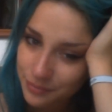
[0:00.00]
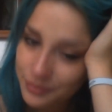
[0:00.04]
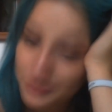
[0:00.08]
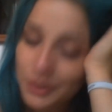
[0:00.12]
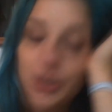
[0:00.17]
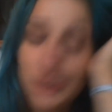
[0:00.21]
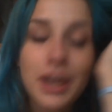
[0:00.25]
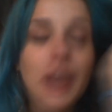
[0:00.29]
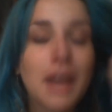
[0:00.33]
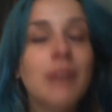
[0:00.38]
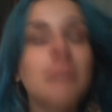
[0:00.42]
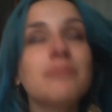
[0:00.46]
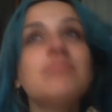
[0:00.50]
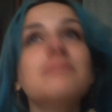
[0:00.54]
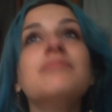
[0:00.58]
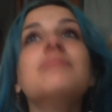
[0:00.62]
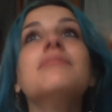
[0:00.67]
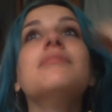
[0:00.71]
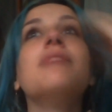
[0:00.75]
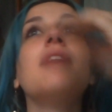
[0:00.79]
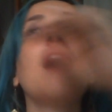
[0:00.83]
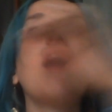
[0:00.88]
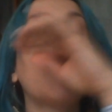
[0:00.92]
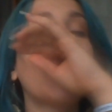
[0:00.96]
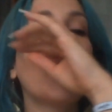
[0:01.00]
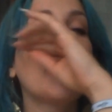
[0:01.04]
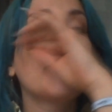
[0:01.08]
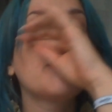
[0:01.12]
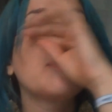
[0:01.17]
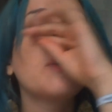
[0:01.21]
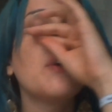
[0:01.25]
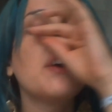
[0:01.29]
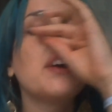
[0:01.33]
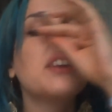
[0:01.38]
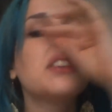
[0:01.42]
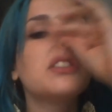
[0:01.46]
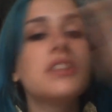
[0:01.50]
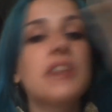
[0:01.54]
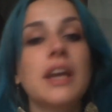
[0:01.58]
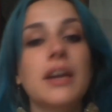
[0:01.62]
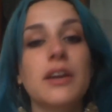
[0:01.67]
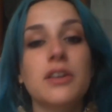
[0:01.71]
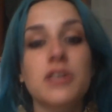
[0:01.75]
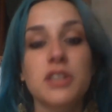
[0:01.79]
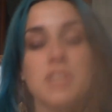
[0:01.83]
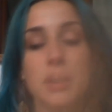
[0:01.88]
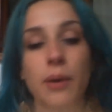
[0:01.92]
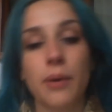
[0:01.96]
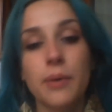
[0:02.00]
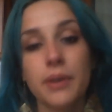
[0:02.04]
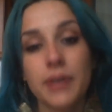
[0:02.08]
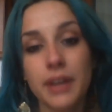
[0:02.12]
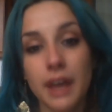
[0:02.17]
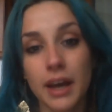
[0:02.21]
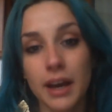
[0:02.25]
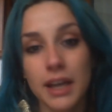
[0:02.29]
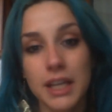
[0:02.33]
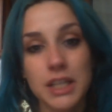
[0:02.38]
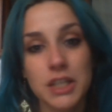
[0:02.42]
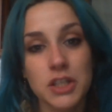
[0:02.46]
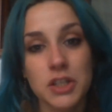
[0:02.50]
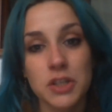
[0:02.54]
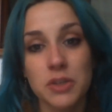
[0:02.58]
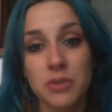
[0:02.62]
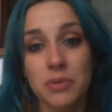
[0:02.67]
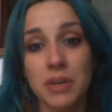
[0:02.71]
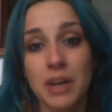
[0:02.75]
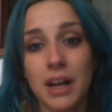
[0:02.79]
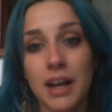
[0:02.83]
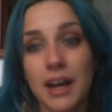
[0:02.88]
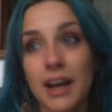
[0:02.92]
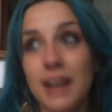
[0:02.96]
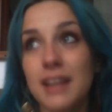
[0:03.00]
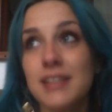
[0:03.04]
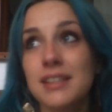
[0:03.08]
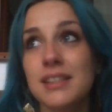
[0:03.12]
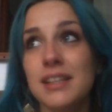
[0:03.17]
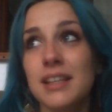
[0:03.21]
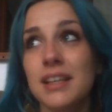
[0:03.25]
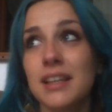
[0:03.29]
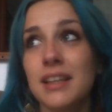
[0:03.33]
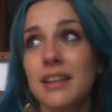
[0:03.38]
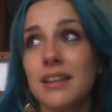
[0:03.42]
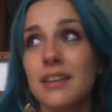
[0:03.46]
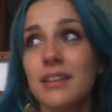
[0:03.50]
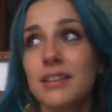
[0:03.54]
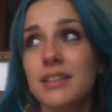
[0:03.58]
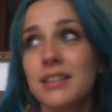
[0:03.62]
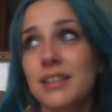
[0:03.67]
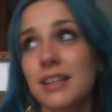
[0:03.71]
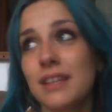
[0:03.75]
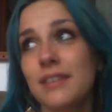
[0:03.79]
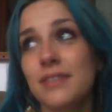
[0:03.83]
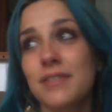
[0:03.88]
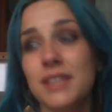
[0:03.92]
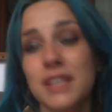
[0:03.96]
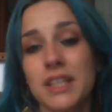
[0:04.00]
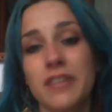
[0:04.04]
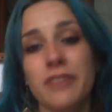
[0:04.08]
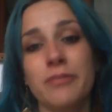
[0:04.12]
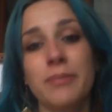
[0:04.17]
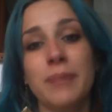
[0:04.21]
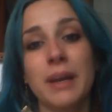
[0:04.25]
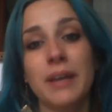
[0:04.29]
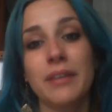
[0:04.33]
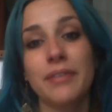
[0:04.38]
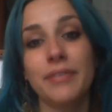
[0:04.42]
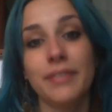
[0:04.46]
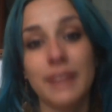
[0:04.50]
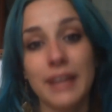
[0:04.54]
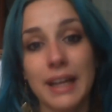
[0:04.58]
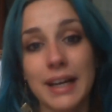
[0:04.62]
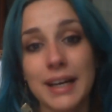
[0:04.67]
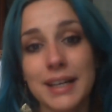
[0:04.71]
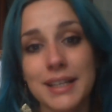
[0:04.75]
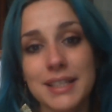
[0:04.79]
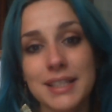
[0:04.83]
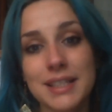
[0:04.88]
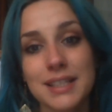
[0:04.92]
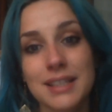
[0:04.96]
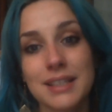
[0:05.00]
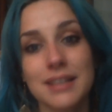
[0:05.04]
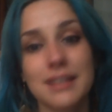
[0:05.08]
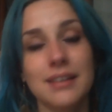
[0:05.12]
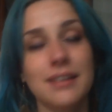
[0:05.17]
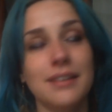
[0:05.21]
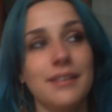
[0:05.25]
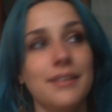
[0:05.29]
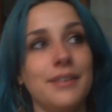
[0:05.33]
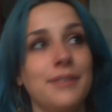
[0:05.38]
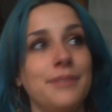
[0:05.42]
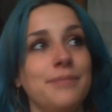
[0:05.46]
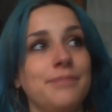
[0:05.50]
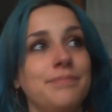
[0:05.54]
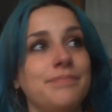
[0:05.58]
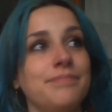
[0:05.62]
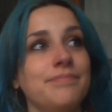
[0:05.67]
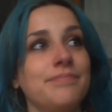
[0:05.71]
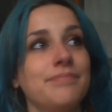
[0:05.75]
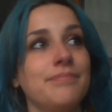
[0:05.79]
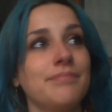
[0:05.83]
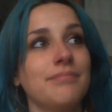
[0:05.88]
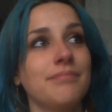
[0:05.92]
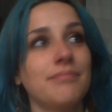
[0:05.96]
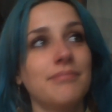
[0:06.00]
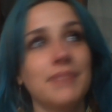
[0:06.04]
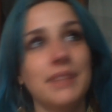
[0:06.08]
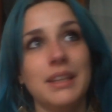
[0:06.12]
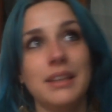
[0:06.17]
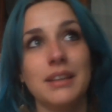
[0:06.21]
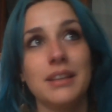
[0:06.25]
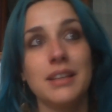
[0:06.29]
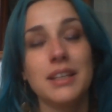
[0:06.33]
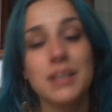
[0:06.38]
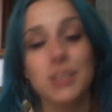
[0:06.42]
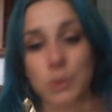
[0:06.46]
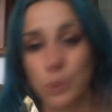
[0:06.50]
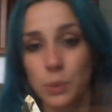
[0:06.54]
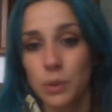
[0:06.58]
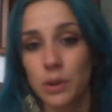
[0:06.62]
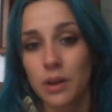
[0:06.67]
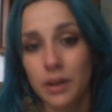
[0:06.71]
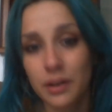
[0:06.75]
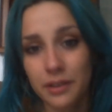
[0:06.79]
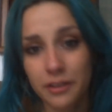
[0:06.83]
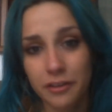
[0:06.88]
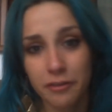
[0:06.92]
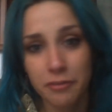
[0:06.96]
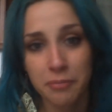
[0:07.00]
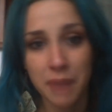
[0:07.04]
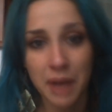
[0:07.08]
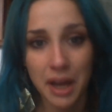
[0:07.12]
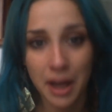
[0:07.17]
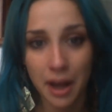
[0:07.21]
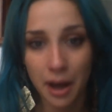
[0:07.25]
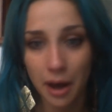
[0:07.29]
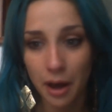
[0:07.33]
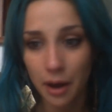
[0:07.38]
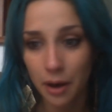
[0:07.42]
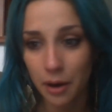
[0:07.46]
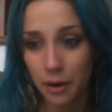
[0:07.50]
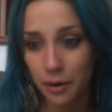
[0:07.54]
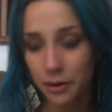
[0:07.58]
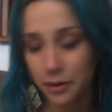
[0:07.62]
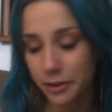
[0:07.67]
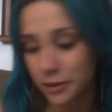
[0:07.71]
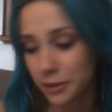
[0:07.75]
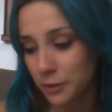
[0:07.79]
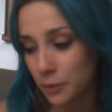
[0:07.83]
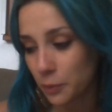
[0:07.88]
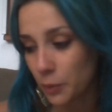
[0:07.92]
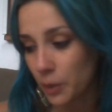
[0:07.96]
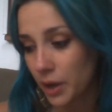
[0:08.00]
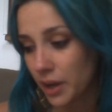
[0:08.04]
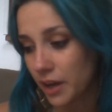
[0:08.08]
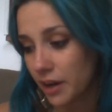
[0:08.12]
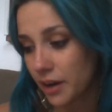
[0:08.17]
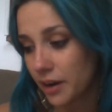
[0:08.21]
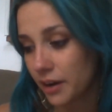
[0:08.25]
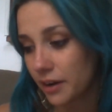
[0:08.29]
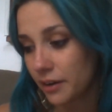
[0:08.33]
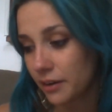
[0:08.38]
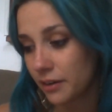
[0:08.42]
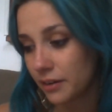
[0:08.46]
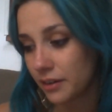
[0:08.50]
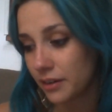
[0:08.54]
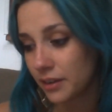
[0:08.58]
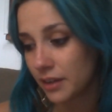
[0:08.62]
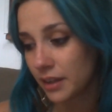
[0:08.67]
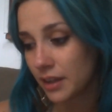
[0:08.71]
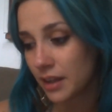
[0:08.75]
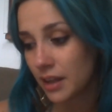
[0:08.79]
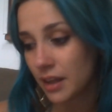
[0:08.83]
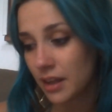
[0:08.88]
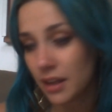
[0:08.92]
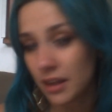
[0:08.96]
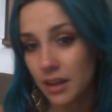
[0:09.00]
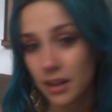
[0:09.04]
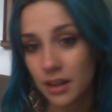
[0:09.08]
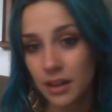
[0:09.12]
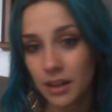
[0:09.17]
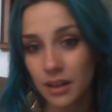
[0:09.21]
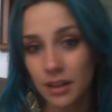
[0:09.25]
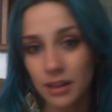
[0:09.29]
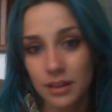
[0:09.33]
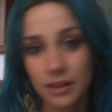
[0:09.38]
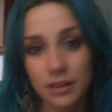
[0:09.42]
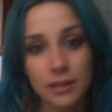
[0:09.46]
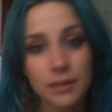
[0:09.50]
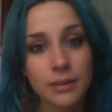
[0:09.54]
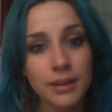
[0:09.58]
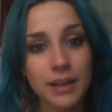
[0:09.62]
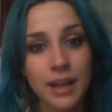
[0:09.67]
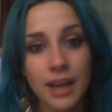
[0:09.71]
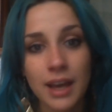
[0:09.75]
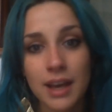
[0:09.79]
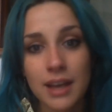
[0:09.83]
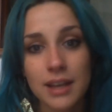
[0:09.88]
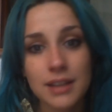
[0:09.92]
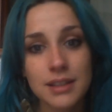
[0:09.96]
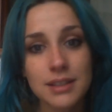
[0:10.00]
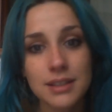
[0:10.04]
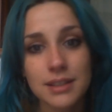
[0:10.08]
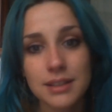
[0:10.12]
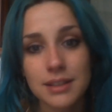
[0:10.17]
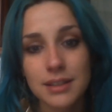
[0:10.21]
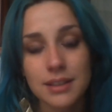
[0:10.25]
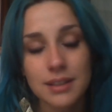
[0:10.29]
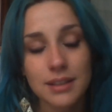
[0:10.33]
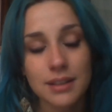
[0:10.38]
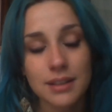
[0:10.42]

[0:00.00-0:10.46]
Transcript: Okay, I'm going to take a shower now and just relax in the safety of my flat. In this world of my own, where no one hates